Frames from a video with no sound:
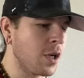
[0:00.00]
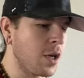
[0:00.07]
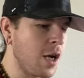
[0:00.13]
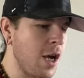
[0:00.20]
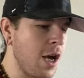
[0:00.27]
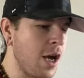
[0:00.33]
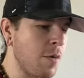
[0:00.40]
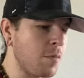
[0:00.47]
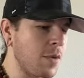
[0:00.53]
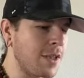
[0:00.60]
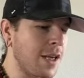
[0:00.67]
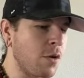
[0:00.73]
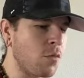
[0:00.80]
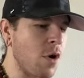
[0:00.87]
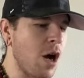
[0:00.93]
It's
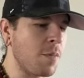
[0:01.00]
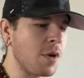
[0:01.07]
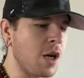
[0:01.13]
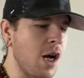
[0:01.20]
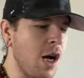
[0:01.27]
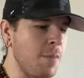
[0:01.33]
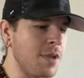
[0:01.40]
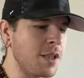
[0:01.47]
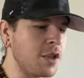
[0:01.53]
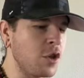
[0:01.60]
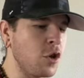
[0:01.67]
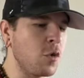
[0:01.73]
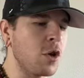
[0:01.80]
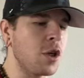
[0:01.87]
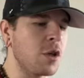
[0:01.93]
like a rom-com. Is it
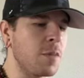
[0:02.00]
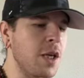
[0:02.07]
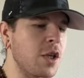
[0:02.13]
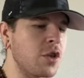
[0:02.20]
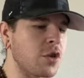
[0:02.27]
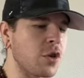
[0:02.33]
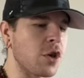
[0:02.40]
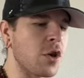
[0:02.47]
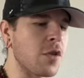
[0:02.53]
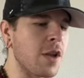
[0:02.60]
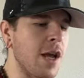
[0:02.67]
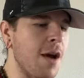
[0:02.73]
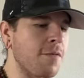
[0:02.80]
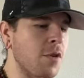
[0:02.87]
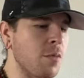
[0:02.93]
too good to be true? And then
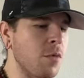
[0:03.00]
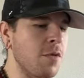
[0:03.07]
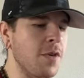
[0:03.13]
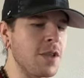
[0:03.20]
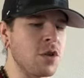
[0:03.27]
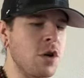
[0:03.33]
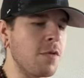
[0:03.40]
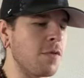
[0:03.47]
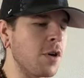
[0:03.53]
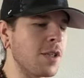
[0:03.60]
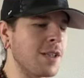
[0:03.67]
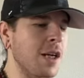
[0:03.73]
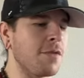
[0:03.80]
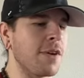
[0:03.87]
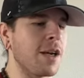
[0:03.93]
after the movie's over, it's
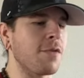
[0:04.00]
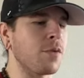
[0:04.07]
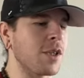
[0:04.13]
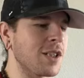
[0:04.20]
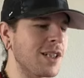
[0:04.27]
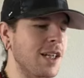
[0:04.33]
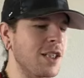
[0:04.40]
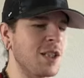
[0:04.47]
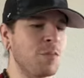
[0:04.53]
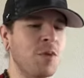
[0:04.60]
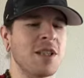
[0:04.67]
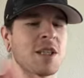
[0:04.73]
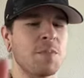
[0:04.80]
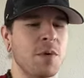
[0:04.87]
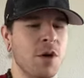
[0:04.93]
kind of like everyone just kind of
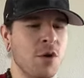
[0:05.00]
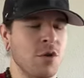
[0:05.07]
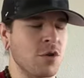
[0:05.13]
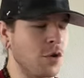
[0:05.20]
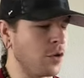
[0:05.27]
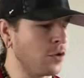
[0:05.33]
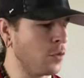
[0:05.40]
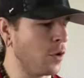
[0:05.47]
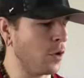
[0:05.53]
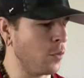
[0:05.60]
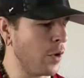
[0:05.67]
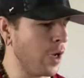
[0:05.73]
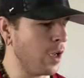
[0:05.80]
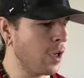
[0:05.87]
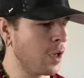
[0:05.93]
splits up and goes their own
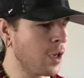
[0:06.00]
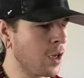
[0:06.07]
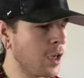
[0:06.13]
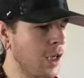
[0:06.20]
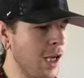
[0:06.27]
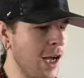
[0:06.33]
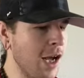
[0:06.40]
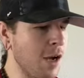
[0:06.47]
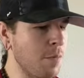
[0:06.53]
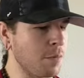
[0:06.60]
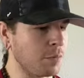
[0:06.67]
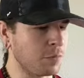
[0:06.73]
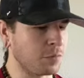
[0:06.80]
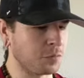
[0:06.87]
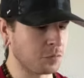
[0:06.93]
way.
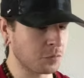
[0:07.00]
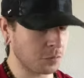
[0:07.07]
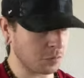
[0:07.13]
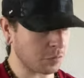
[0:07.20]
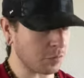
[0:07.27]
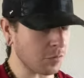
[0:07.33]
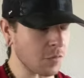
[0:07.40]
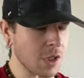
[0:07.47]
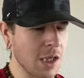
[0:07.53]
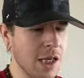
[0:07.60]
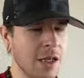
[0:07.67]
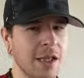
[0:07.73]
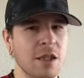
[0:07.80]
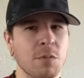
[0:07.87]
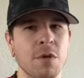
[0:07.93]
Kind of
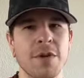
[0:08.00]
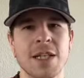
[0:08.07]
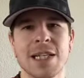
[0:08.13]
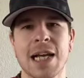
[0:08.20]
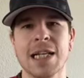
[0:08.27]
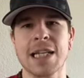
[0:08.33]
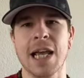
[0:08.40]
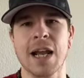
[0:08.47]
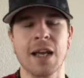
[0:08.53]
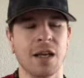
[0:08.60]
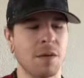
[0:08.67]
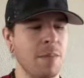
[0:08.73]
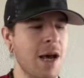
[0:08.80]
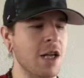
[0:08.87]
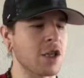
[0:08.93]
like the movie Titanic.
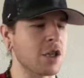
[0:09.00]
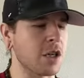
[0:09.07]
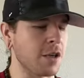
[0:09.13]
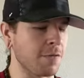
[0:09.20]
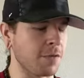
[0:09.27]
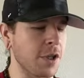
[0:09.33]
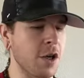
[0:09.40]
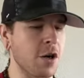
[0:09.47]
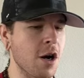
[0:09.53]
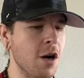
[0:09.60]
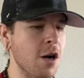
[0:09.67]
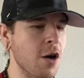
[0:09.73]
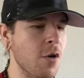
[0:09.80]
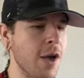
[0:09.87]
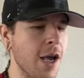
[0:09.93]
Imagine if
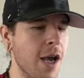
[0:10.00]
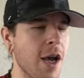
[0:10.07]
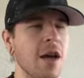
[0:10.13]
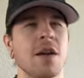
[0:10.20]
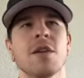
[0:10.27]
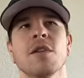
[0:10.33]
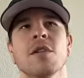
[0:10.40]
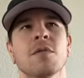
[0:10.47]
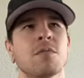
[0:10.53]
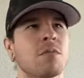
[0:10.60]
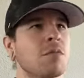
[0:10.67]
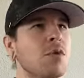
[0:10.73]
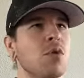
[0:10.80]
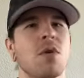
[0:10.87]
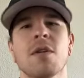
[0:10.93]
Leonardo and
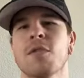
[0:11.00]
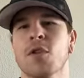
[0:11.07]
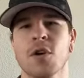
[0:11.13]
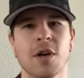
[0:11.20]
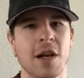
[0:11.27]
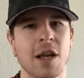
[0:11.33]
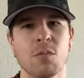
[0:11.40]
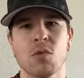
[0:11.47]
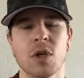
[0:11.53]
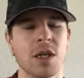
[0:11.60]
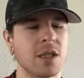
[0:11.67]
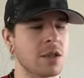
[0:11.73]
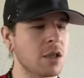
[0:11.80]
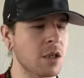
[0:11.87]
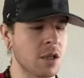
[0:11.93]
whoever her name
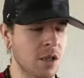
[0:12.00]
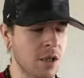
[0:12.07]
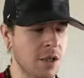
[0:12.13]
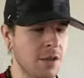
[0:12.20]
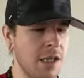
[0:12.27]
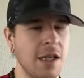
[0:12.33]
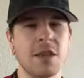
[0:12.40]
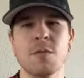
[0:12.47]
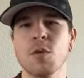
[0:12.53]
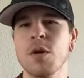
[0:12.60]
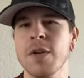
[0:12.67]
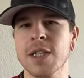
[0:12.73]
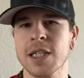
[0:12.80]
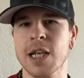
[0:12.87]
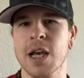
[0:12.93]
was, they did the
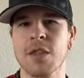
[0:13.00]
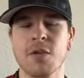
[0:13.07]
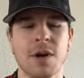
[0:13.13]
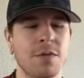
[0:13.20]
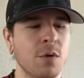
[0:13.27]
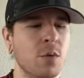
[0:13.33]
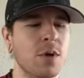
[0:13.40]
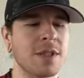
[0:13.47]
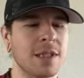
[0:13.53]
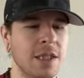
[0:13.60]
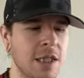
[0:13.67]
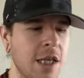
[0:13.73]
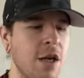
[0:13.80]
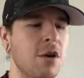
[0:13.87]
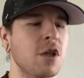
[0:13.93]
movie together, everyone was in
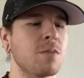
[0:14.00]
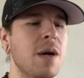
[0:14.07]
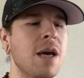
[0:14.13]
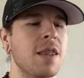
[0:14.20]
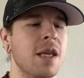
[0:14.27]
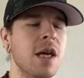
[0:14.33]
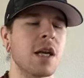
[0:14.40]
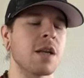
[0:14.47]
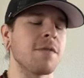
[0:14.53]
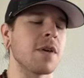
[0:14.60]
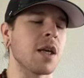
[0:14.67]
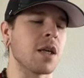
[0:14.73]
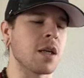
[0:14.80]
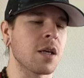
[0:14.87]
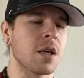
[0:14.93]
tears by the end of
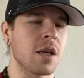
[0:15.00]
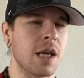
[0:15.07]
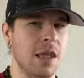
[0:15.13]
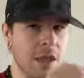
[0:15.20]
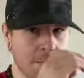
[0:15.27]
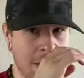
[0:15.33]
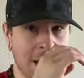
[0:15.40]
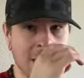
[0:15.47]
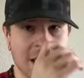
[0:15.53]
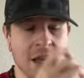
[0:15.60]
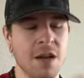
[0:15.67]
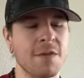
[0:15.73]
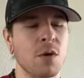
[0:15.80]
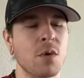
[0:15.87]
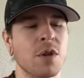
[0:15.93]
it, and then by the end
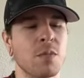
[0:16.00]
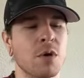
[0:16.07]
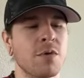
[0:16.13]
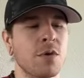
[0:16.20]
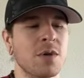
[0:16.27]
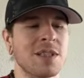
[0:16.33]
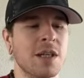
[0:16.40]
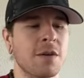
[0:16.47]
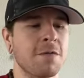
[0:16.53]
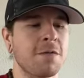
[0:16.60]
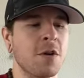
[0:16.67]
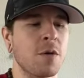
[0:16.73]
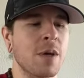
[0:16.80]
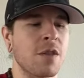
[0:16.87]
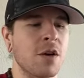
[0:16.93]
of it, when the movie was done
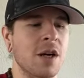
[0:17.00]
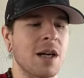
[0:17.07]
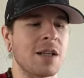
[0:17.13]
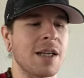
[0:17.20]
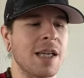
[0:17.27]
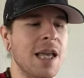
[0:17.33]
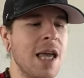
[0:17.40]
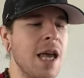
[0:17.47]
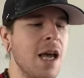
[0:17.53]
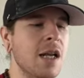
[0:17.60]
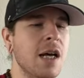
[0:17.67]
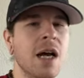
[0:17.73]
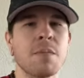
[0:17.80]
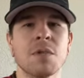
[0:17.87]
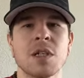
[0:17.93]
filming, they're kind of like, and
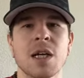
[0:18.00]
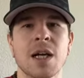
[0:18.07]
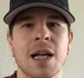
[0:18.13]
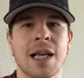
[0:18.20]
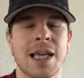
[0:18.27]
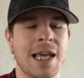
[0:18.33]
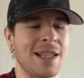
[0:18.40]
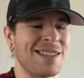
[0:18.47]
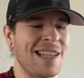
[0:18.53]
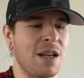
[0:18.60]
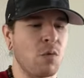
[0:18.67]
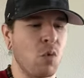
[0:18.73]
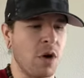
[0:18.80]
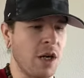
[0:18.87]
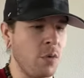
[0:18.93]
I'm done, I can't
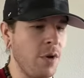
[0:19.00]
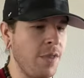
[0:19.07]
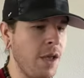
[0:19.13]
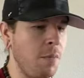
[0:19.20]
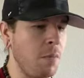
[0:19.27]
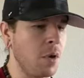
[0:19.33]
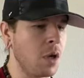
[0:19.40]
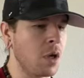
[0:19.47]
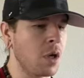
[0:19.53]
stand working with them.